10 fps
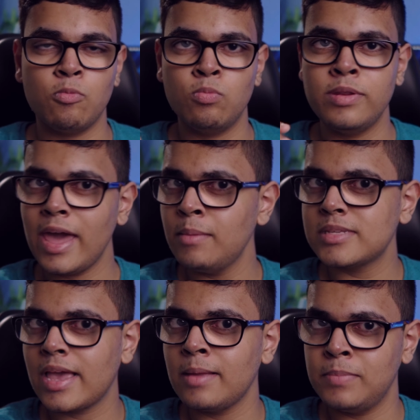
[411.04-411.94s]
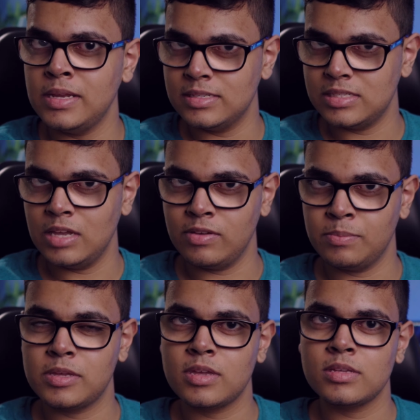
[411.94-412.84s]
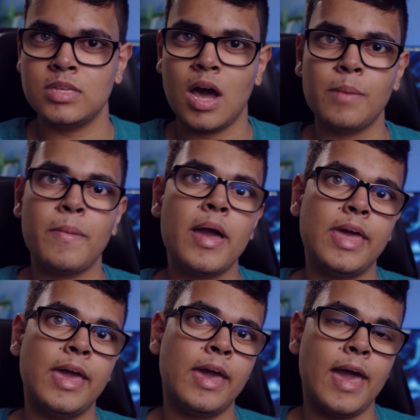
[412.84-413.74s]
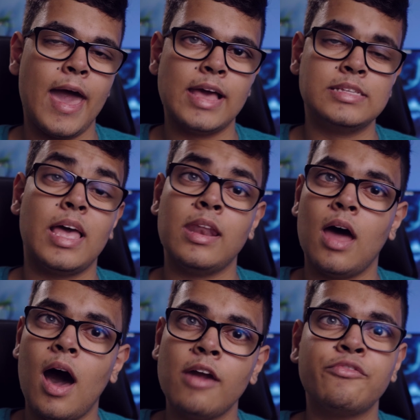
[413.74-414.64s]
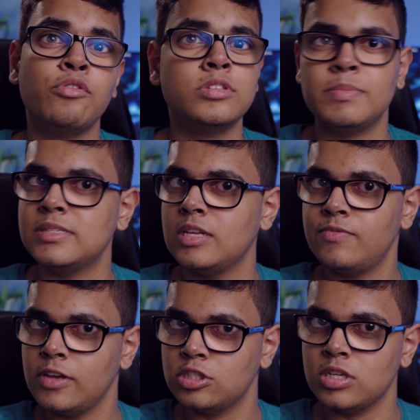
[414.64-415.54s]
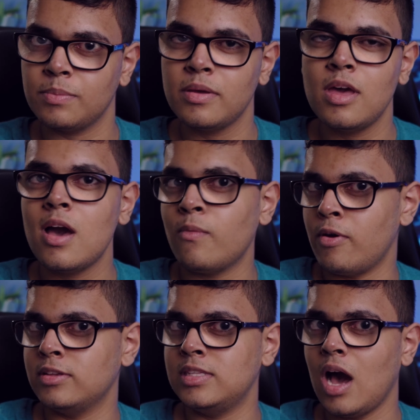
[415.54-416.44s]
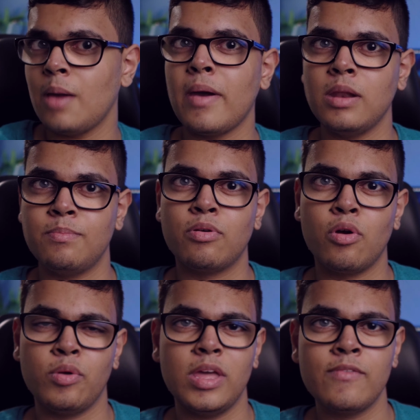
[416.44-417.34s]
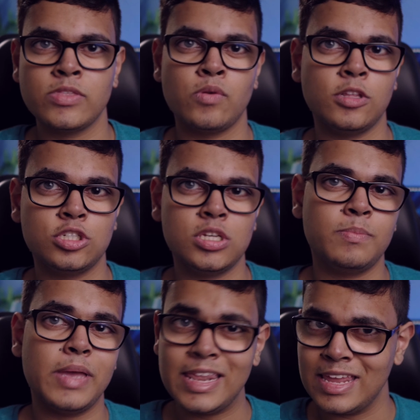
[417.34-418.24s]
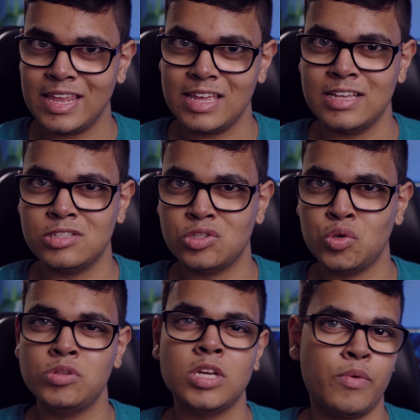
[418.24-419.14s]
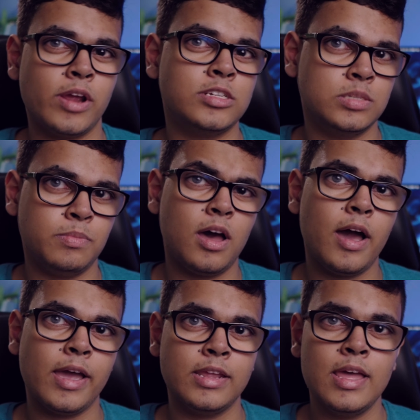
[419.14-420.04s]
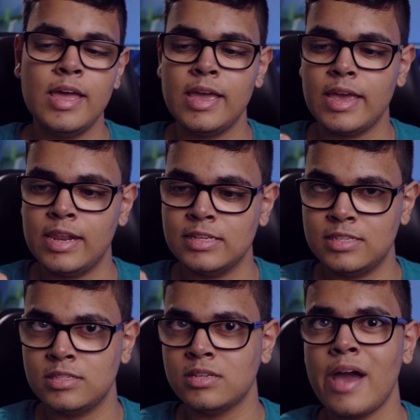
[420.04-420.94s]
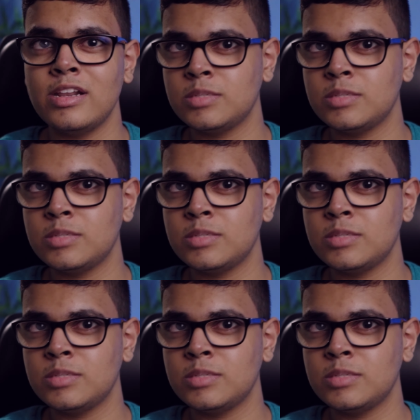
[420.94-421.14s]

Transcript: names can be deceiving because the iPad Air has an iPhone-specific chip, whereas the iPad Pro, even though the chip in it is 2 generations behind, it is designed